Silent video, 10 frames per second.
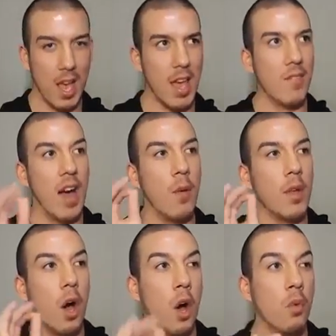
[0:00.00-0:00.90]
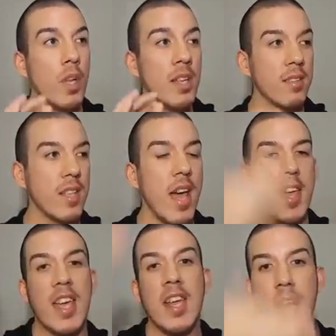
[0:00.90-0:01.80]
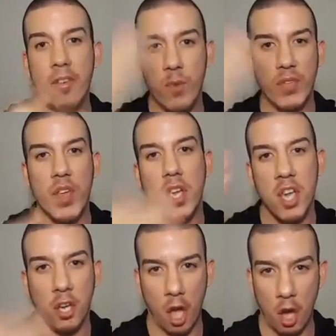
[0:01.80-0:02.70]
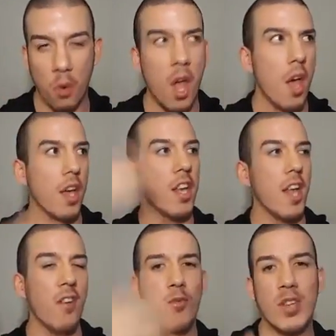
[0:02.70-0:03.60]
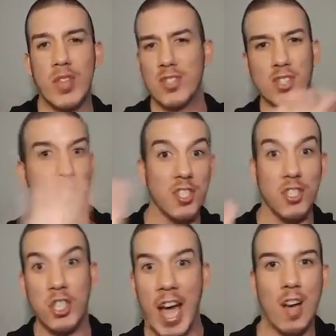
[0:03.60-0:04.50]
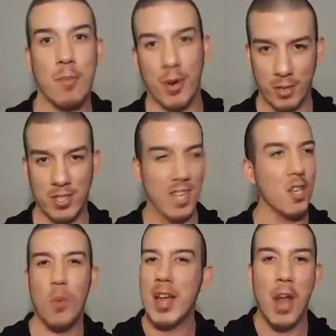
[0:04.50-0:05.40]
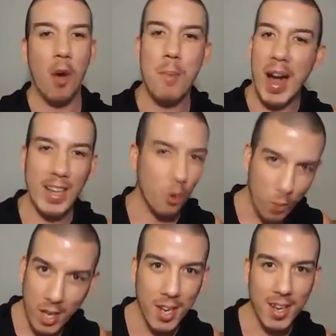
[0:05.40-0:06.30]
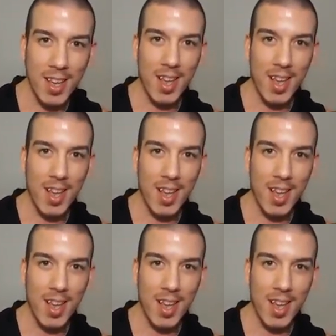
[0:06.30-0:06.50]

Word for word: If I would only say enough with the ego, enough with this just jack person, you ain't no body queen,